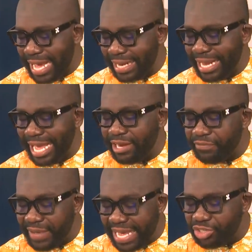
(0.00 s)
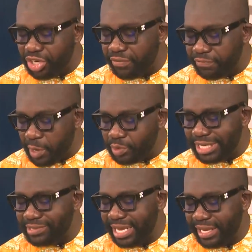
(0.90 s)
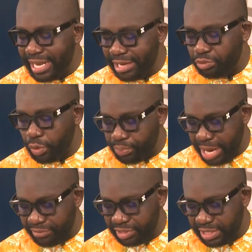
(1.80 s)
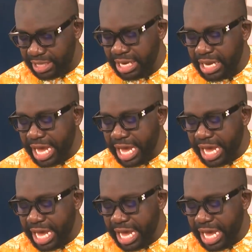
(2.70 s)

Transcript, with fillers: an invasion of voters' electoral privacy